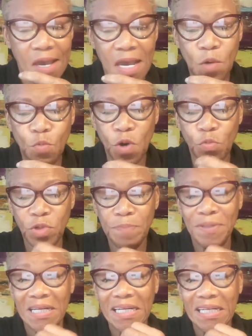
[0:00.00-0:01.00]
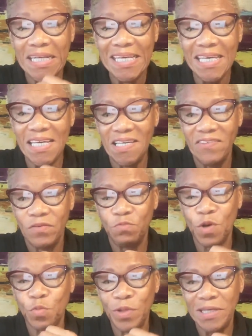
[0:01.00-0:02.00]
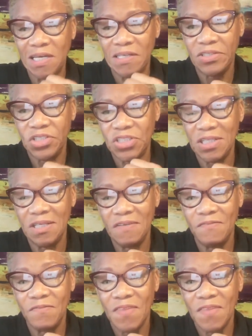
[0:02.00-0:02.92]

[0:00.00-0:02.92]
and what we believe what we can achieve.